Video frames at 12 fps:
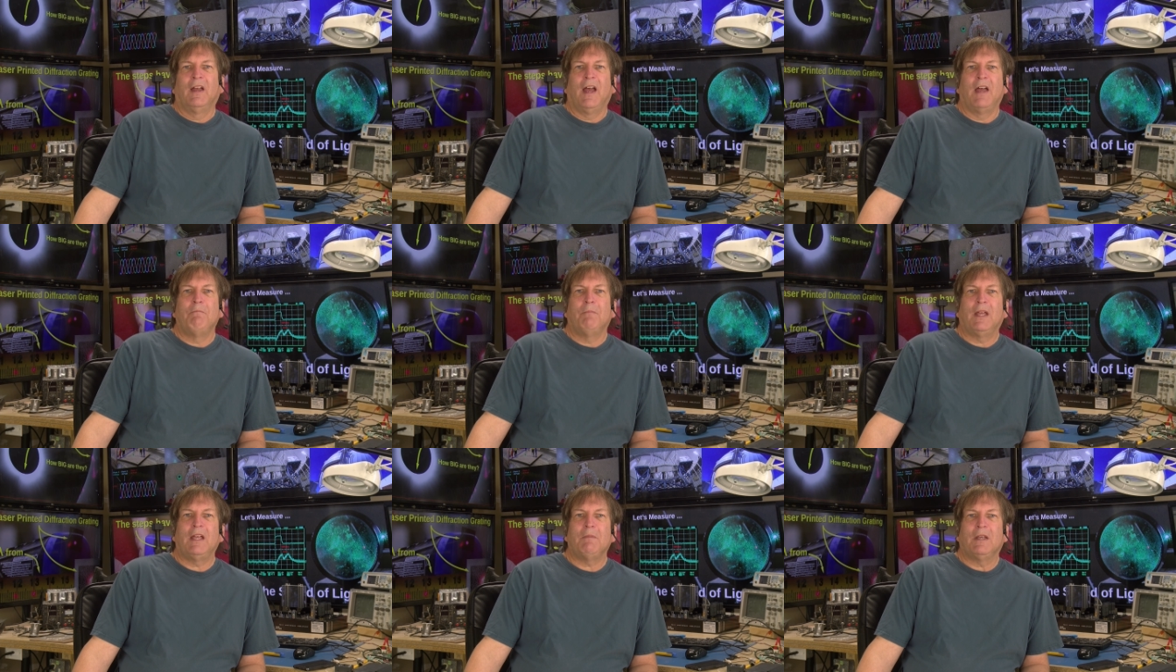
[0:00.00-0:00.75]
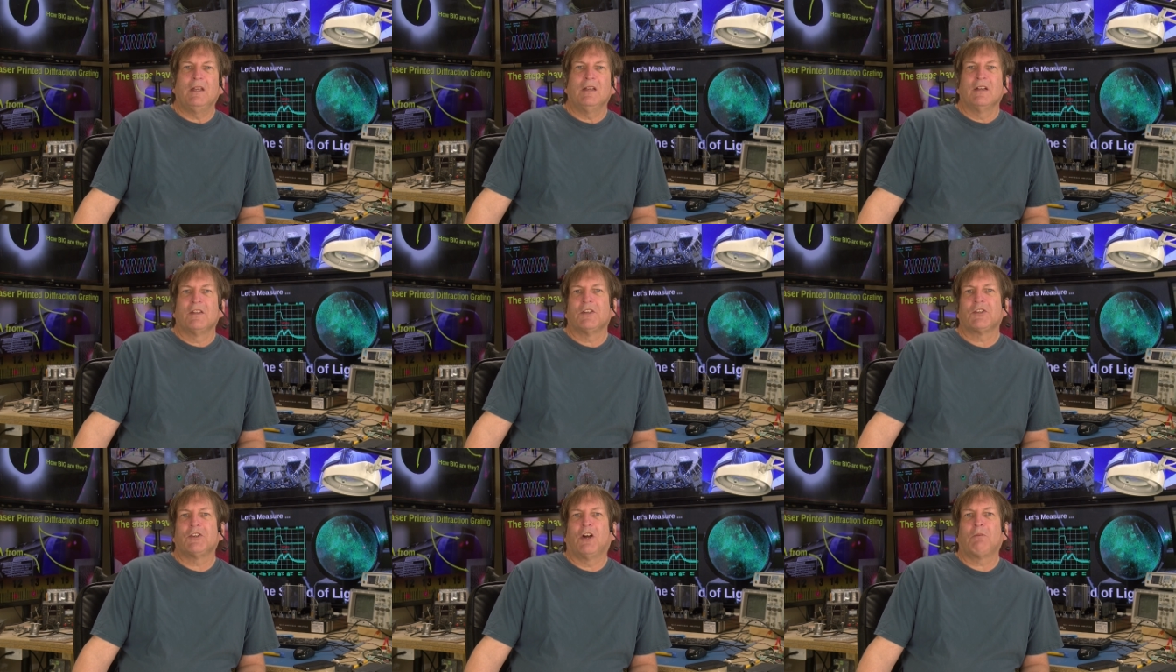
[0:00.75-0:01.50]
And maybe the
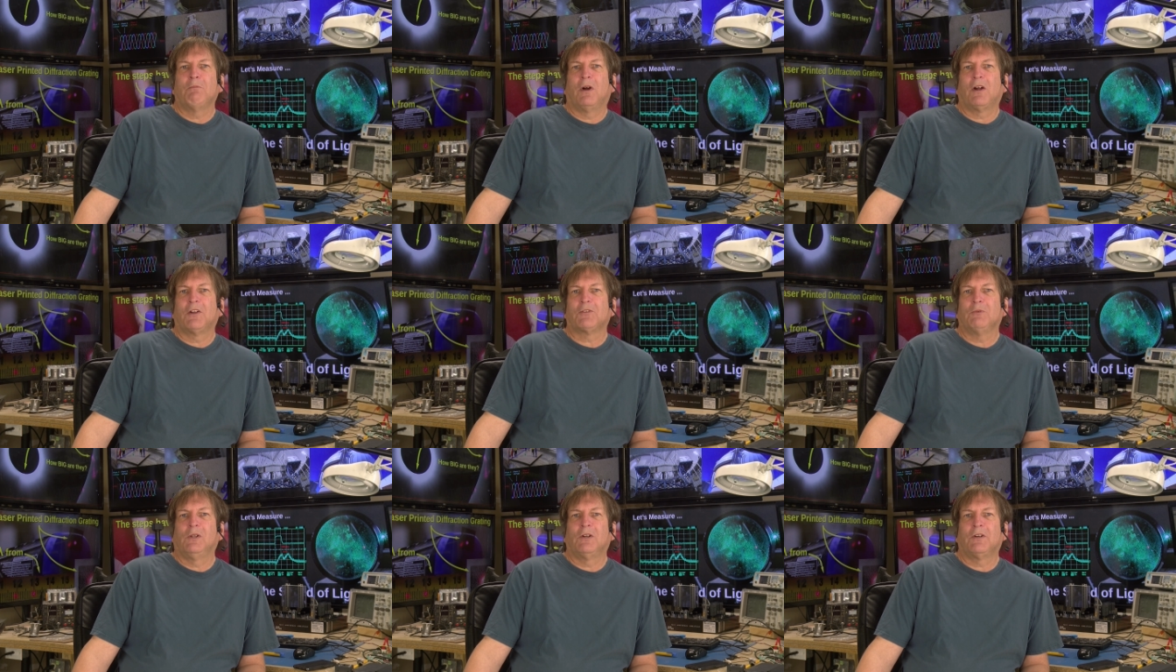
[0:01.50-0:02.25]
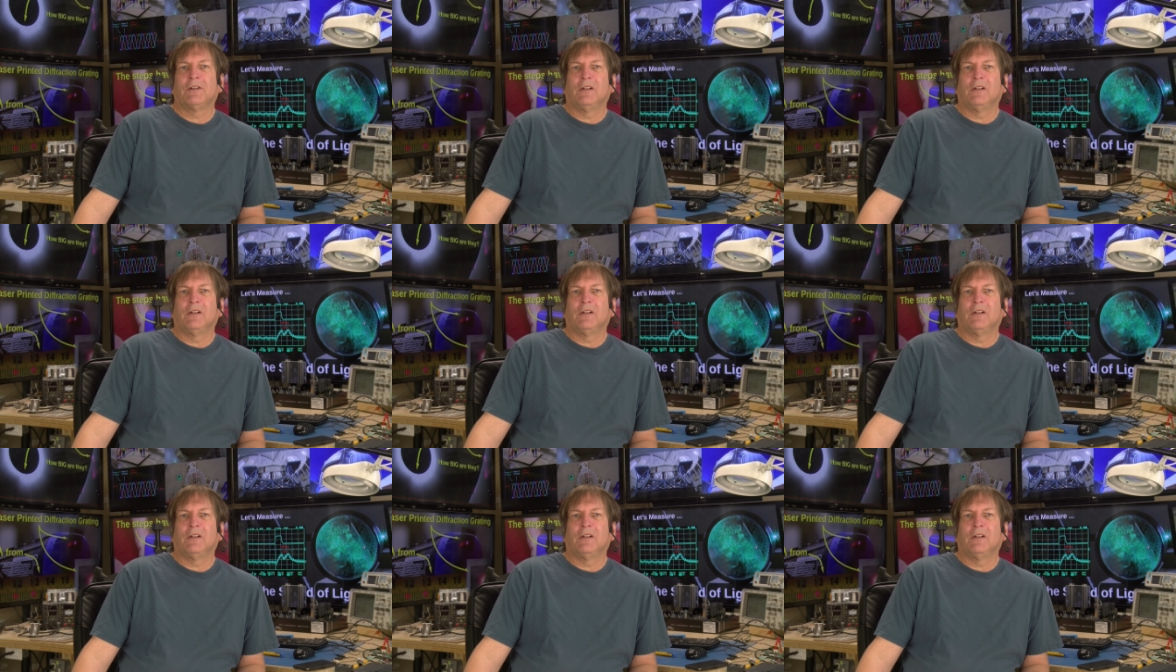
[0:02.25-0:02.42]
stock markets will learn